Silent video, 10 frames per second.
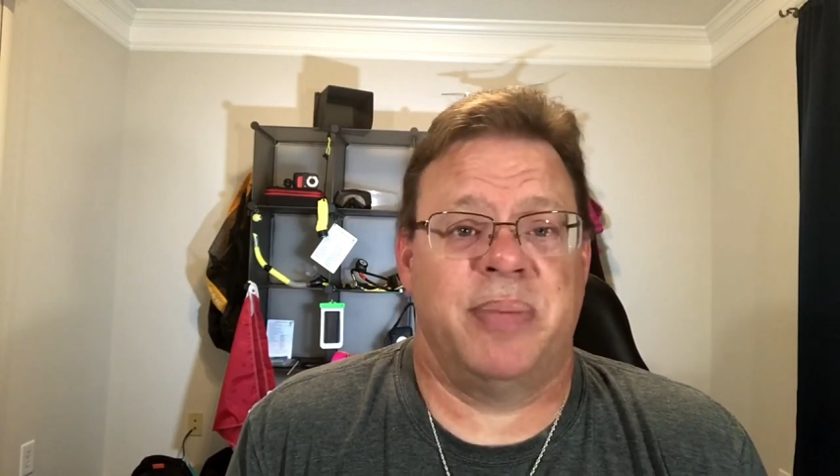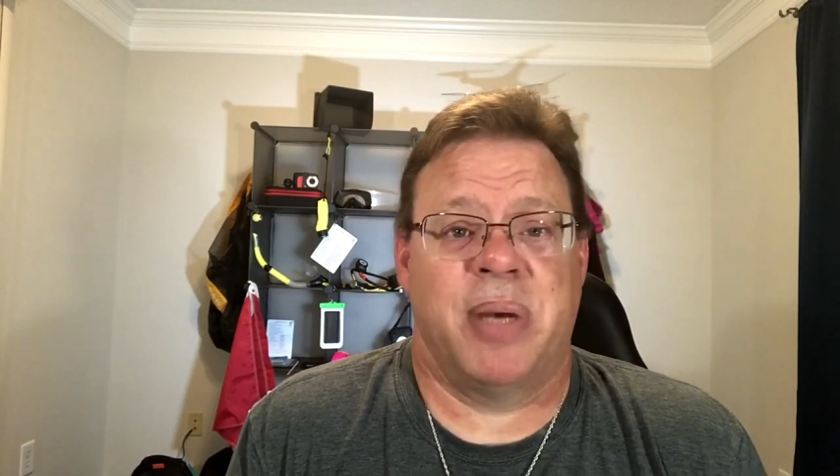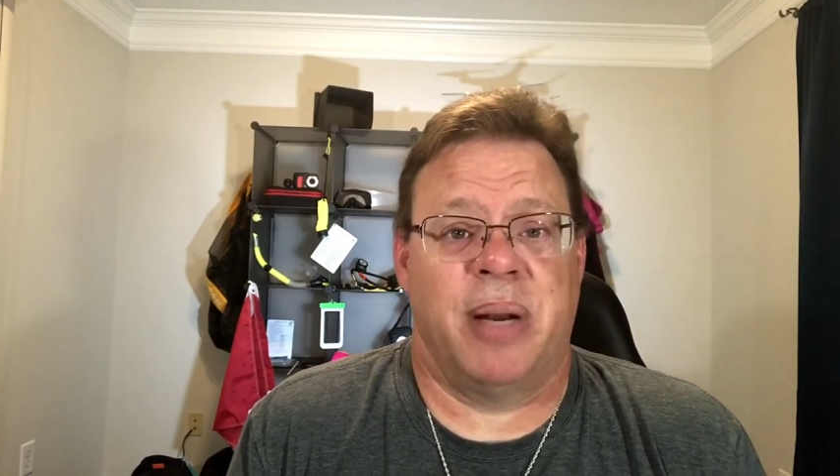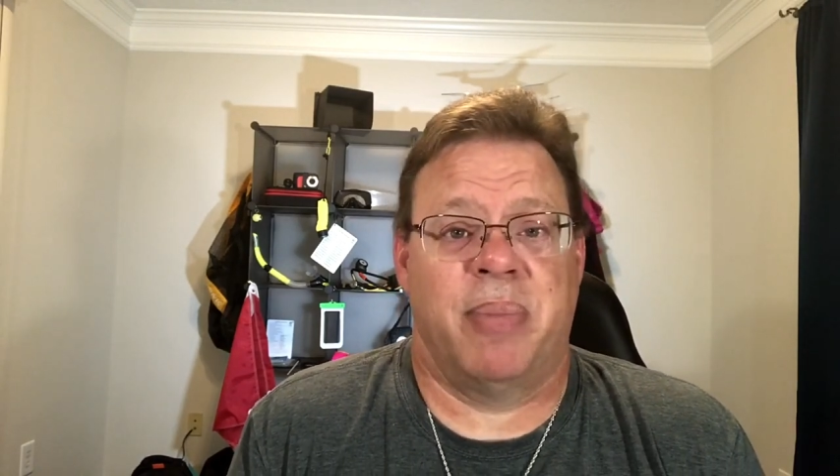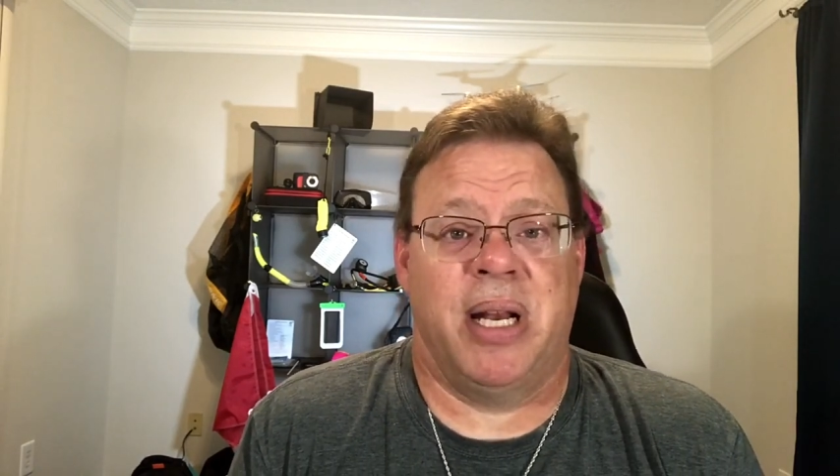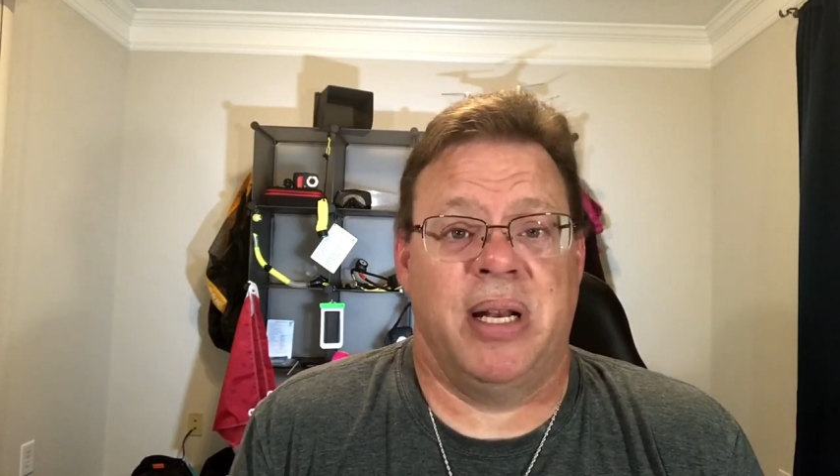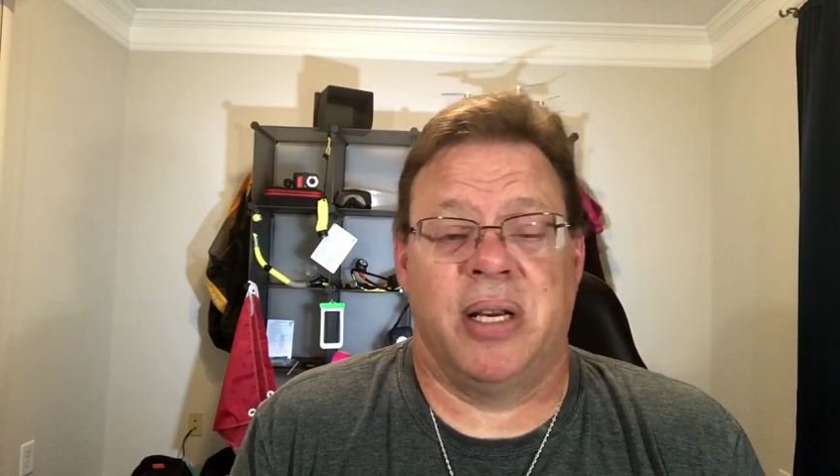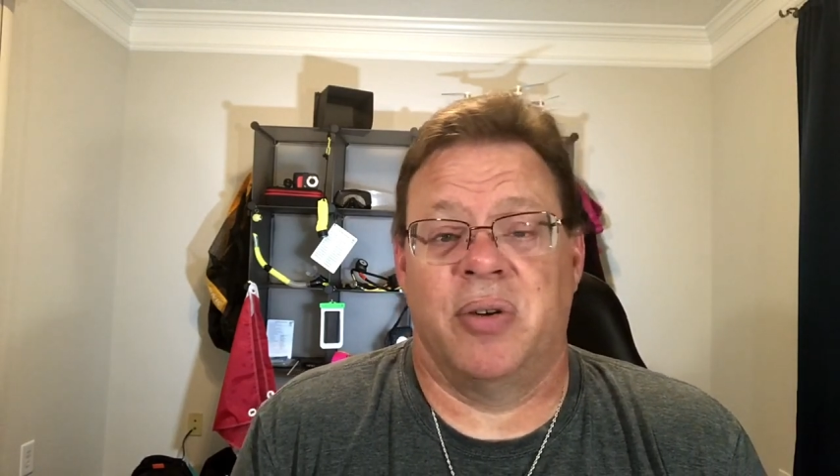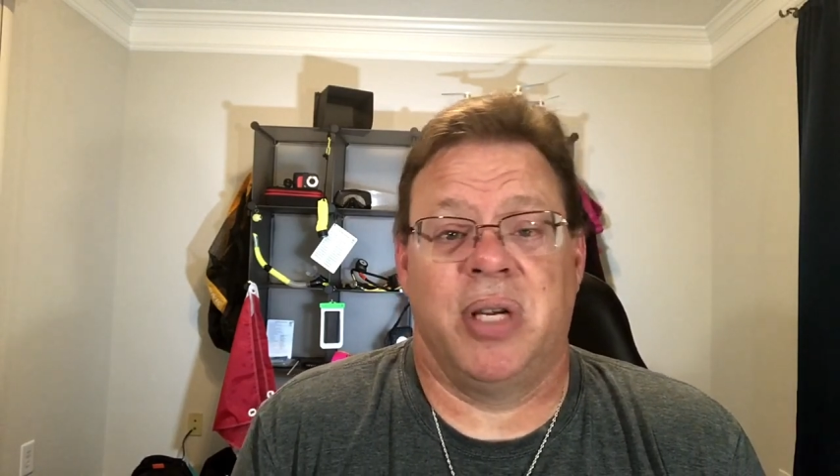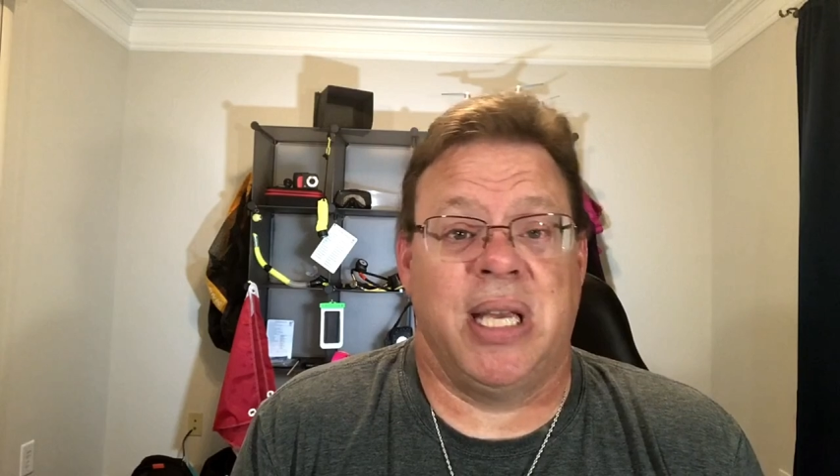amount of money to
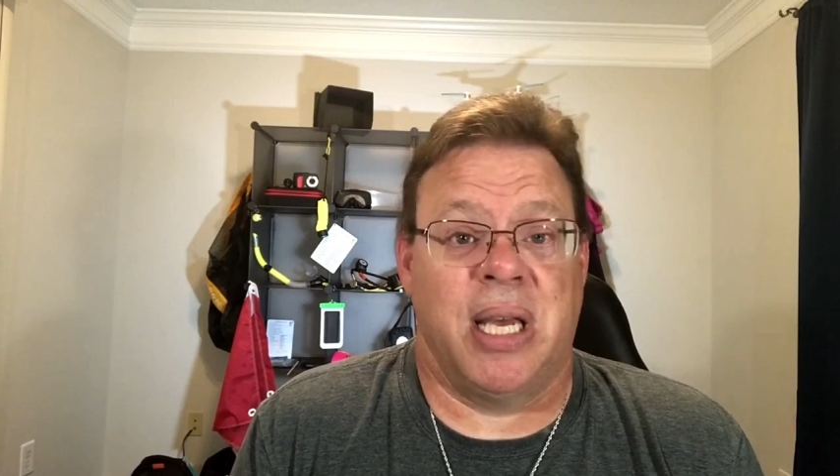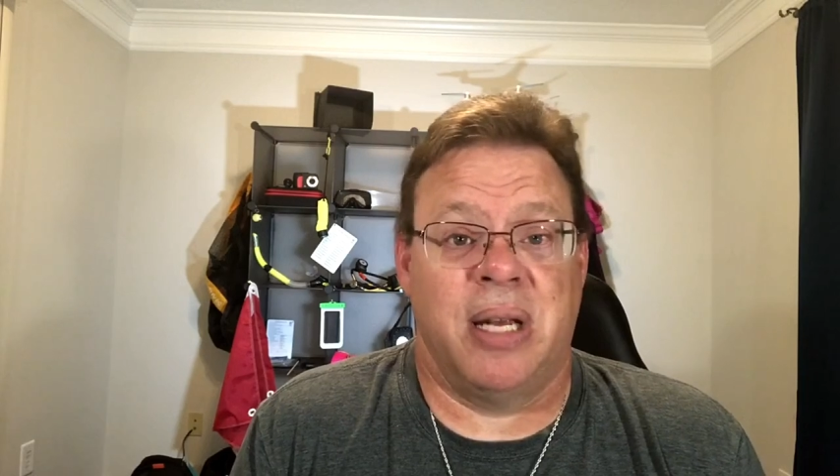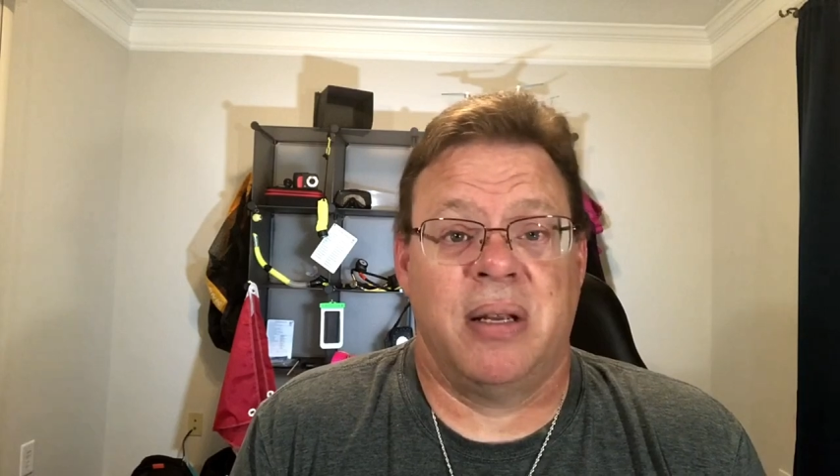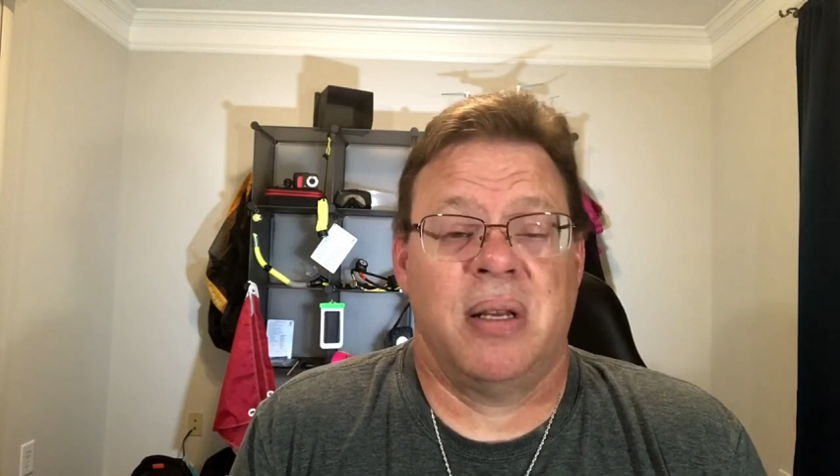go get,